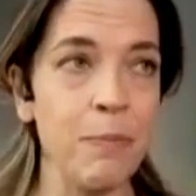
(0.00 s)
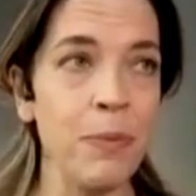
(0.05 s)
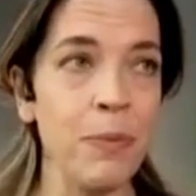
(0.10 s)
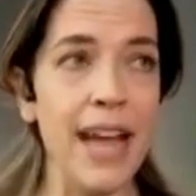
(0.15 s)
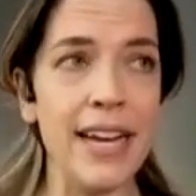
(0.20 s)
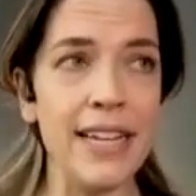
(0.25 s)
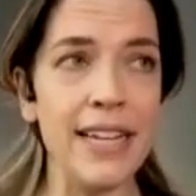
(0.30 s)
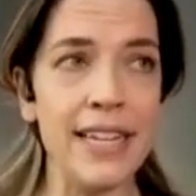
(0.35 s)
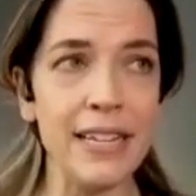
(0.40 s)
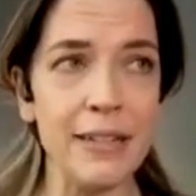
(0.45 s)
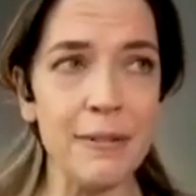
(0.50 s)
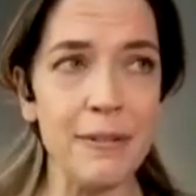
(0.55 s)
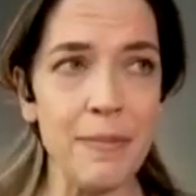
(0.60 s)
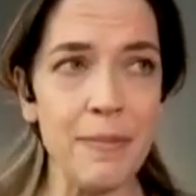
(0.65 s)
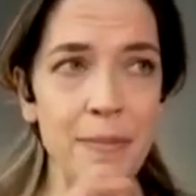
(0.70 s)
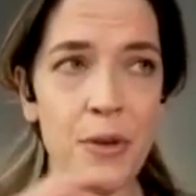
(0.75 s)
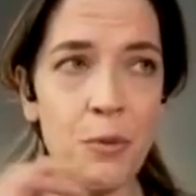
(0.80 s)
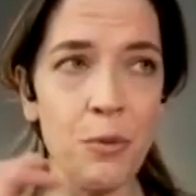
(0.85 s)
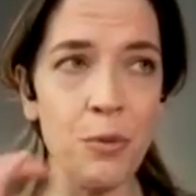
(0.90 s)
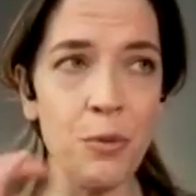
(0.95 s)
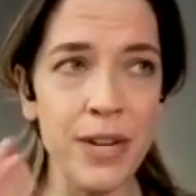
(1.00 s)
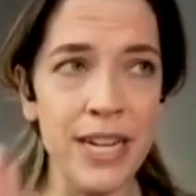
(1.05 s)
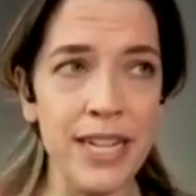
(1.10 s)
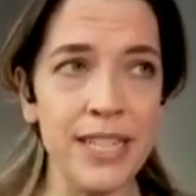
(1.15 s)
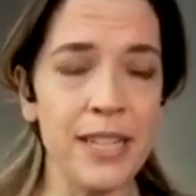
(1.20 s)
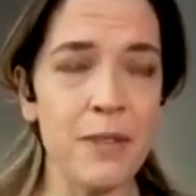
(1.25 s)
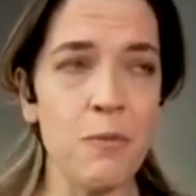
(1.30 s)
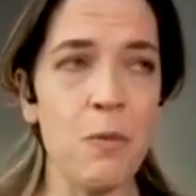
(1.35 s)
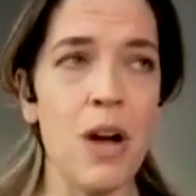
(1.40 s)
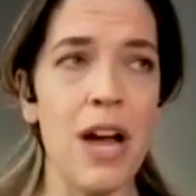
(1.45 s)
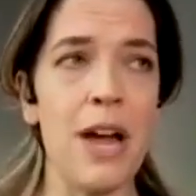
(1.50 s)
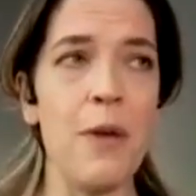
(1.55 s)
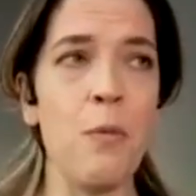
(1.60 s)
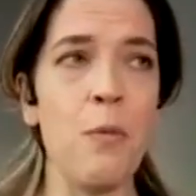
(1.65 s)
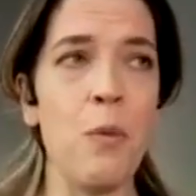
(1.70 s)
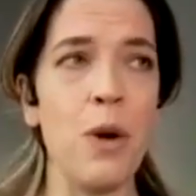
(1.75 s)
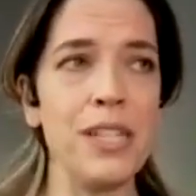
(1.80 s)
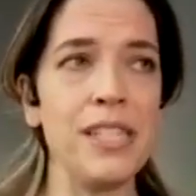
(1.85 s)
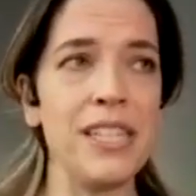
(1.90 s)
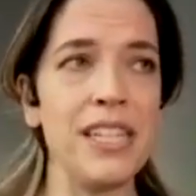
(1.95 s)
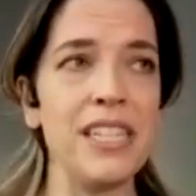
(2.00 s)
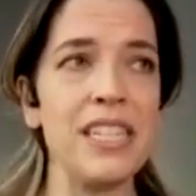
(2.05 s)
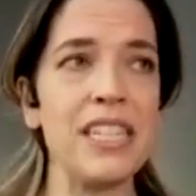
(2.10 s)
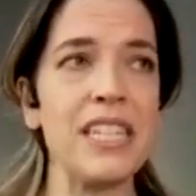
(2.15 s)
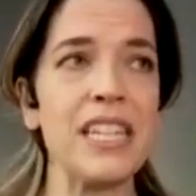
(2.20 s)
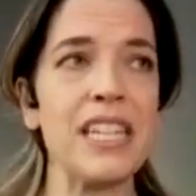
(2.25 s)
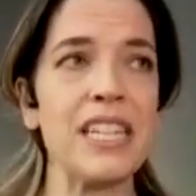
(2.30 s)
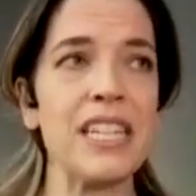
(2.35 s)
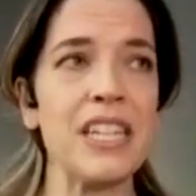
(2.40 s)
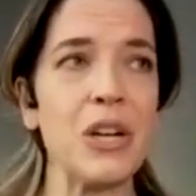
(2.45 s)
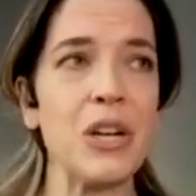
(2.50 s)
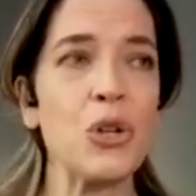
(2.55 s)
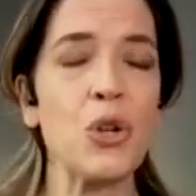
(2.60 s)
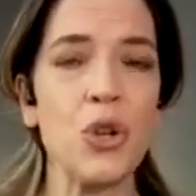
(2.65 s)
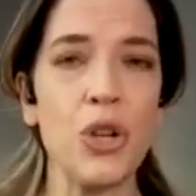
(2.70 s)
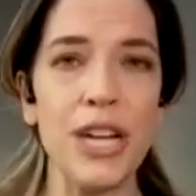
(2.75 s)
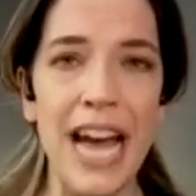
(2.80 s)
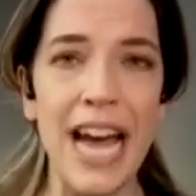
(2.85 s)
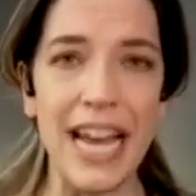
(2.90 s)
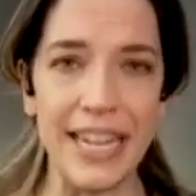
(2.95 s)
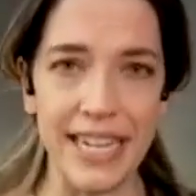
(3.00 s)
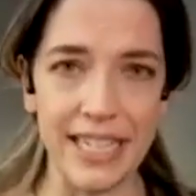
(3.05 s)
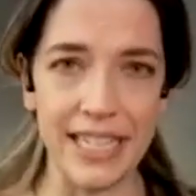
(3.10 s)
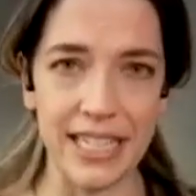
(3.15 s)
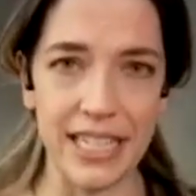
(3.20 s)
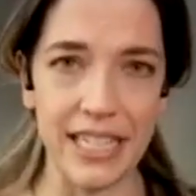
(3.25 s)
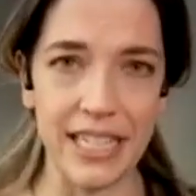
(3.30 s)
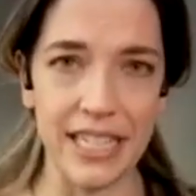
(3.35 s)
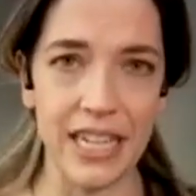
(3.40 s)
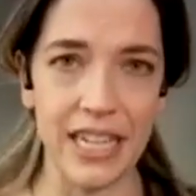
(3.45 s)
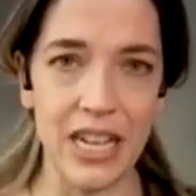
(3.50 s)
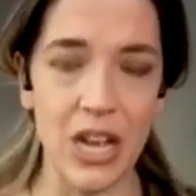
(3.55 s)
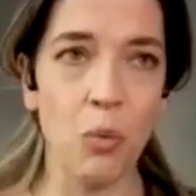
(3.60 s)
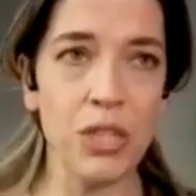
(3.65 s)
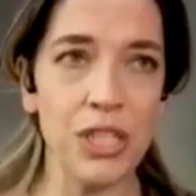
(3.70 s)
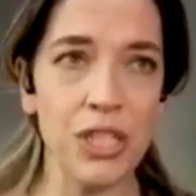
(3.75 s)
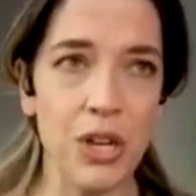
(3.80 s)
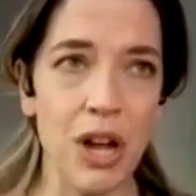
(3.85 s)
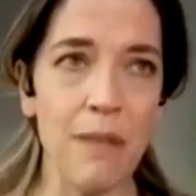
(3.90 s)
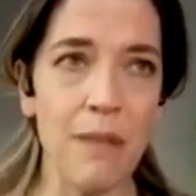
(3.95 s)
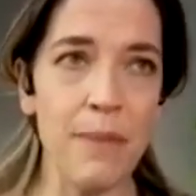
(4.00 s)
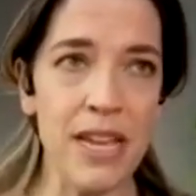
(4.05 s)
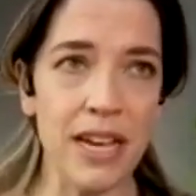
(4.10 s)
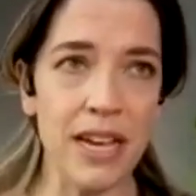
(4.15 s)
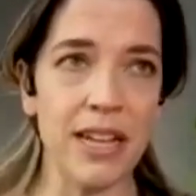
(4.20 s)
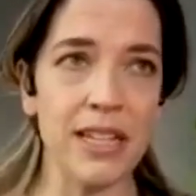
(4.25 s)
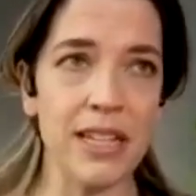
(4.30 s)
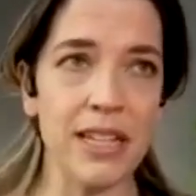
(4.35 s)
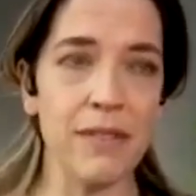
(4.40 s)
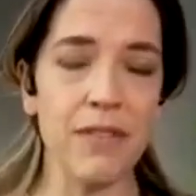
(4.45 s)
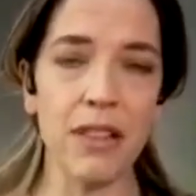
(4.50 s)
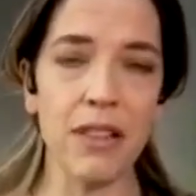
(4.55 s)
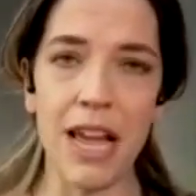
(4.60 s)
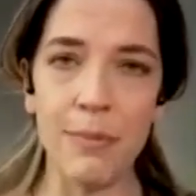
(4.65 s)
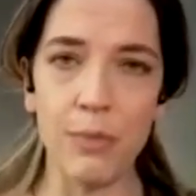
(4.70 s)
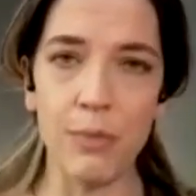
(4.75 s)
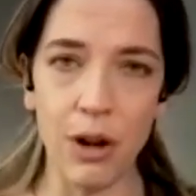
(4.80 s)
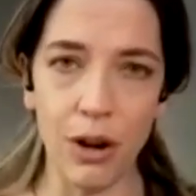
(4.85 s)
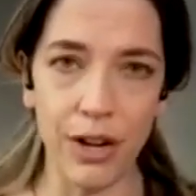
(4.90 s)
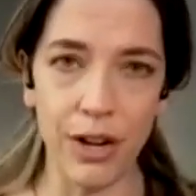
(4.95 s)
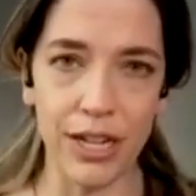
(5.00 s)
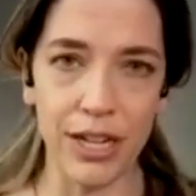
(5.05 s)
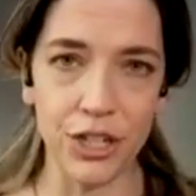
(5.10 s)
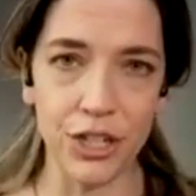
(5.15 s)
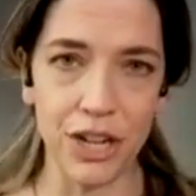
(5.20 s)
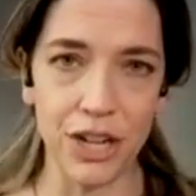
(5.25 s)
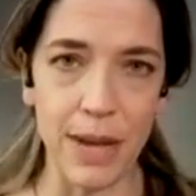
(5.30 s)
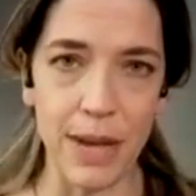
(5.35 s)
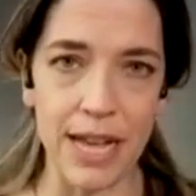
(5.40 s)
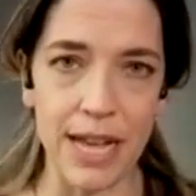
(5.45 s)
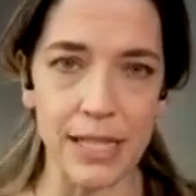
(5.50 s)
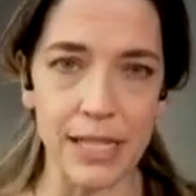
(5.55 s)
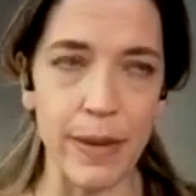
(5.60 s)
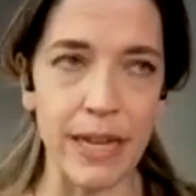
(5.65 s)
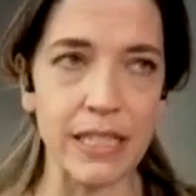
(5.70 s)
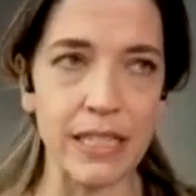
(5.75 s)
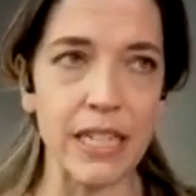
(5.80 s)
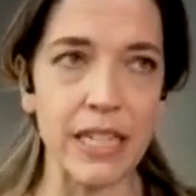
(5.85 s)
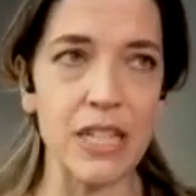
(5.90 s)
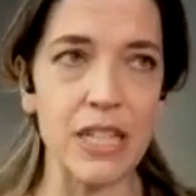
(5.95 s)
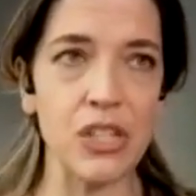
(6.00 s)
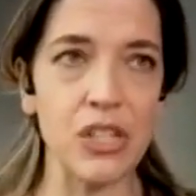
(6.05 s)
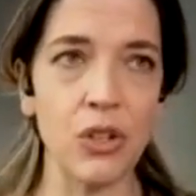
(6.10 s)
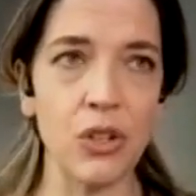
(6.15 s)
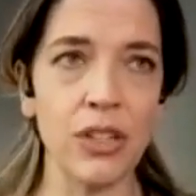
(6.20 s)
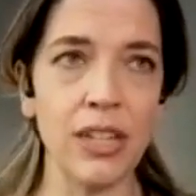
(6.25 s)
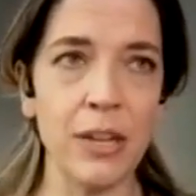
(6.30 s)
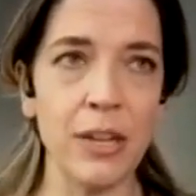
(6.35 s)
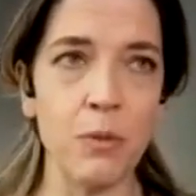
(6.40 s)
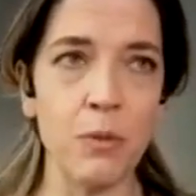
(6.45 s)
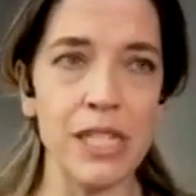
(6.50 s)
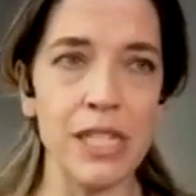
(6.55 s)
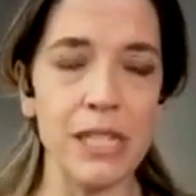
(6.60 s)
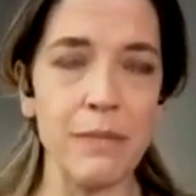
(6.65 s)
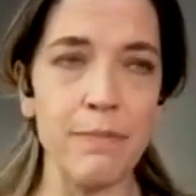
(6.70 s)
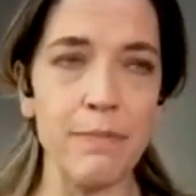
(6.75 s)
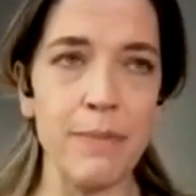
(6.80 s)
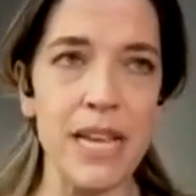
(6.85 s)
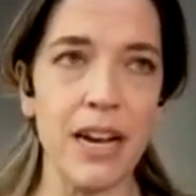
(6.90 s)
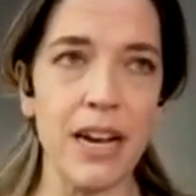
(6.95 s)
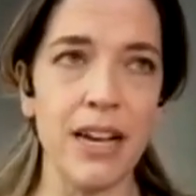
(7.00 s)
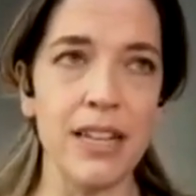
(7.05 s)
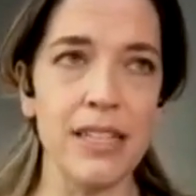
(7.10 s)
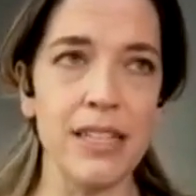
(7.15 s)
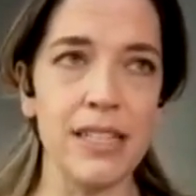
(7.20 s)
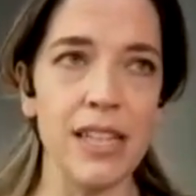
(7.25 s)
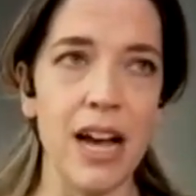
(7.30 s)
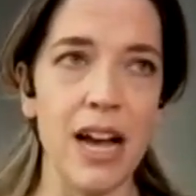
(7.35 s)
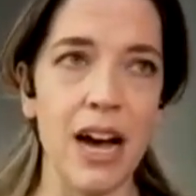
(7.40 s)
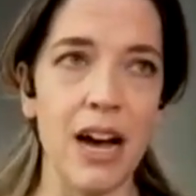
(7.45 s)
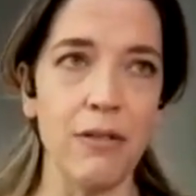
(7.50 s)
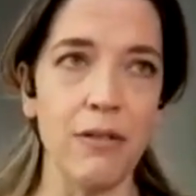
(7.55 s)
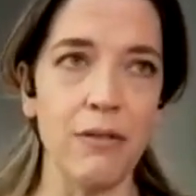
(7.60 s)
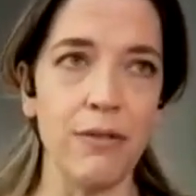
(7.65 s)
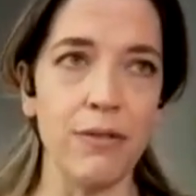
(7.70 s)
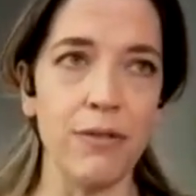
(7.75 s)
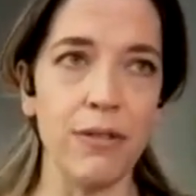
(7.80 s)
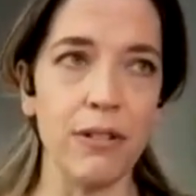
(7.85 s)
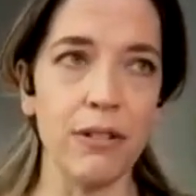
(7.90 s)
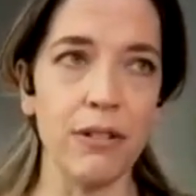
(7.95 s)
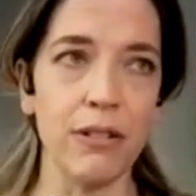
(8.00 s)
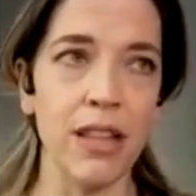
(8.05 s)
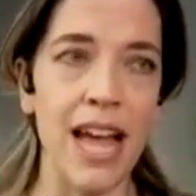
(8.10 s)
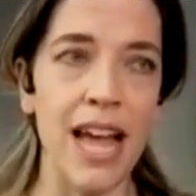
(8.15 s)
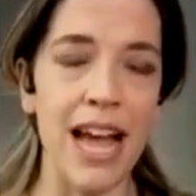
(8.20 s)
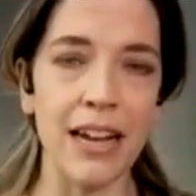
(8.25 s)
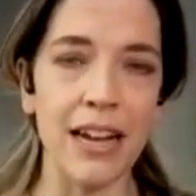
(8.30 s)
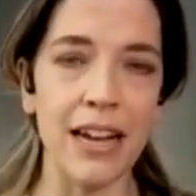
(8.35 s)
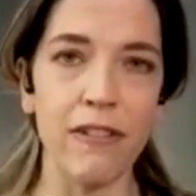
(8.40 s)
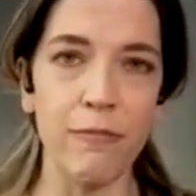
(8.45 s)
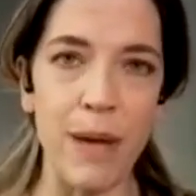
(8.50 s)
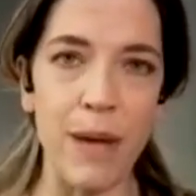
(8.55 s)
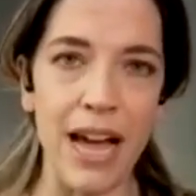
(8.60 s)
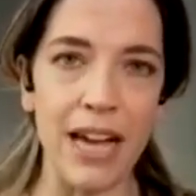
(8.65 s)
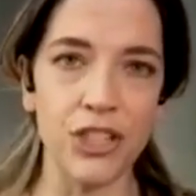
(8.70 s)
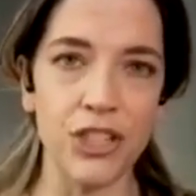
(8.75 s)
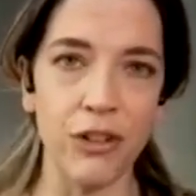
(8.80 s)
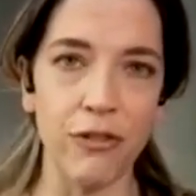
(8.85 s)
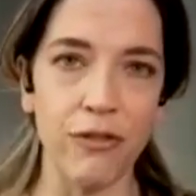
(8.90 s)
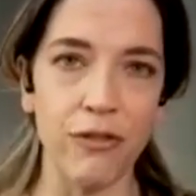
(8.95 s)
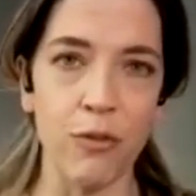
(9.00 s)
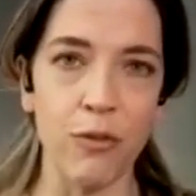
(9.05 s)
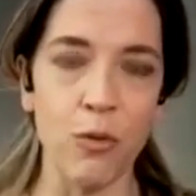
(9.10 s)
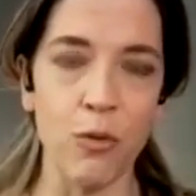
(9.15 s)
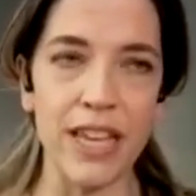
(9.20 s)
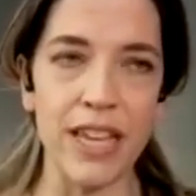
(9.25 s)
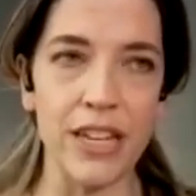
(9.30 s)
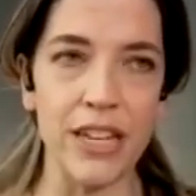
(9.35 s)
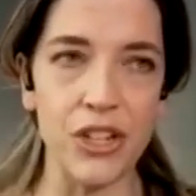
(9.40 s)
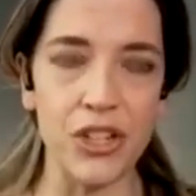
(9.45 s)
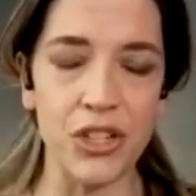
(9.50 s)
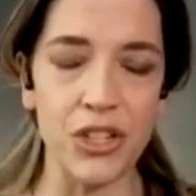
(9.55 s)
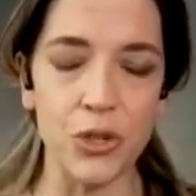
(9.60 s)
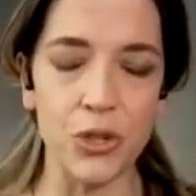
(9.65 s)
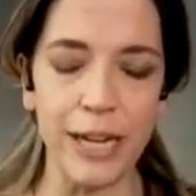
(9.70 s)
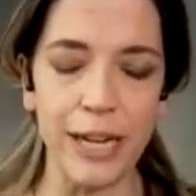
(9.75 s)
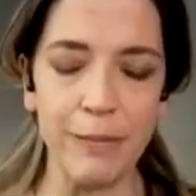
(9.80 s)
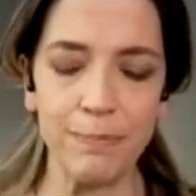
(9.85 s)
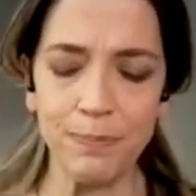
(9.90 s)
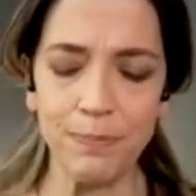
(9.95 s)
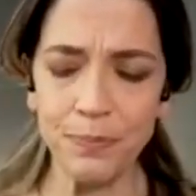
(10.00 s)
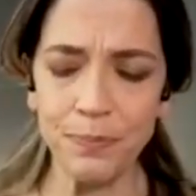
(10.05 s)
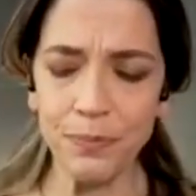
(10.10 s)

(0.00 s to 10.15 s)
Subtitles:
And the reason why I wasn't good at it was not because of the librarianship aspect, and it certainly wasn't because of lack of passion for the industry.